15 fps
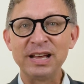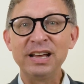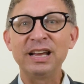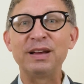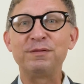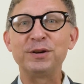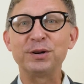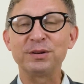
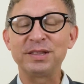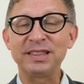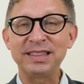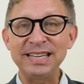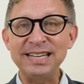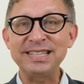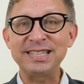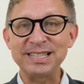If your
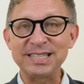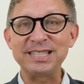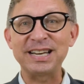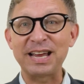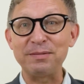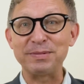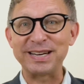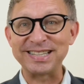thesis
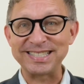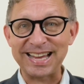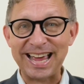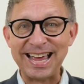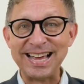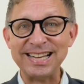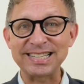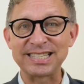statement is
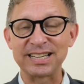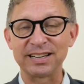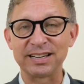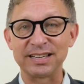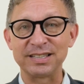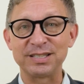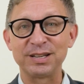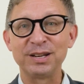
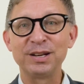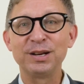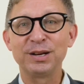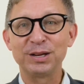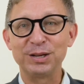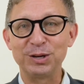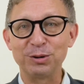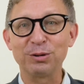excellent,
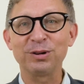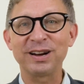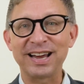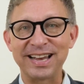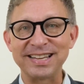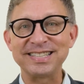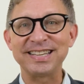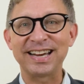your
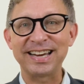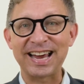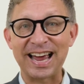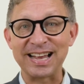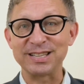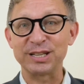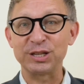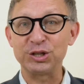essay
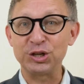has a